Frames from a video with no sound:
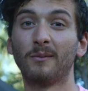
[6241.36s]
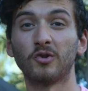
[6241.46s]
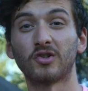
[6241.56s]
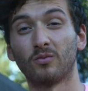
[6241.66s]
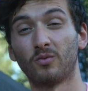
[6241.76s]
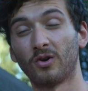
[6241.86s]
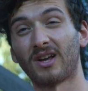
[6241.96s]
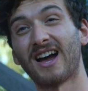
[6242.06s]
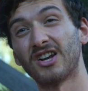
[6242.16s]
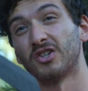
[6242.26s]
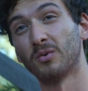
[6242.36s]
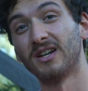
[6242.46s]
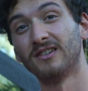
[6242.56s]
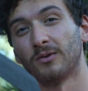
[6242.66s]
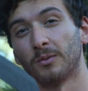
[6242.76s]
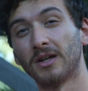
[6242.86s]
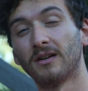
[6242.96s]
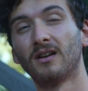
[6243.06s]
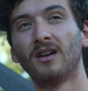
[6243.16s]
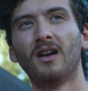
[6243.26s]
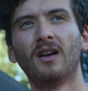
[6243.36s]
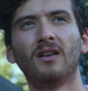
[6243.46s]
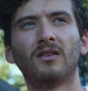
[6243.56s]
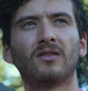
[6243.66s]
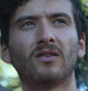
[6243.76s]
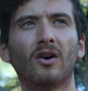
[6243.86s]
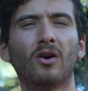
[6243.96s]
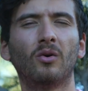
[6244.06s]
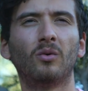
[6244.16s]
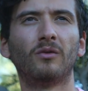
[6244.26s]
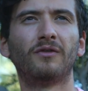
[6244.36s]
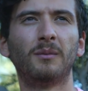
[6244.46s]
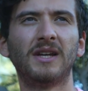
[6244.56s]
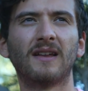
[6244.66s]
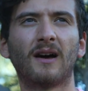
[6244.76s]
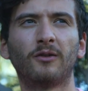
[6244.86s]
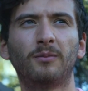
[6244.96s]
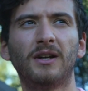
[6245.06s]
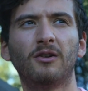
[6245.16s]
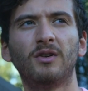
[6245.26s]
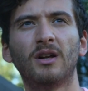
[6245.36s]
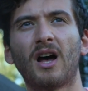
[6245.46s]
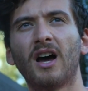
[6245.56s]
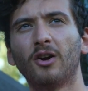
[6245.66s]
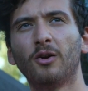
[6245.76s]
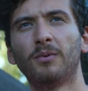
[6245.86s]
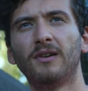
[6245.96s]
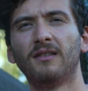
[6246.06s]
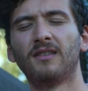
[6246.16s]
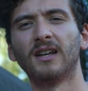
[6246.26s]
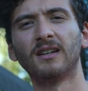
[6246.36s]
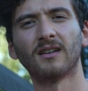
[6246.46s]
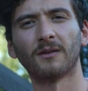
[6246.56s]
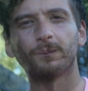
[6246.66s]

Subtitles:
much work actually went into it. So for me, that has been a real eye-opening thing.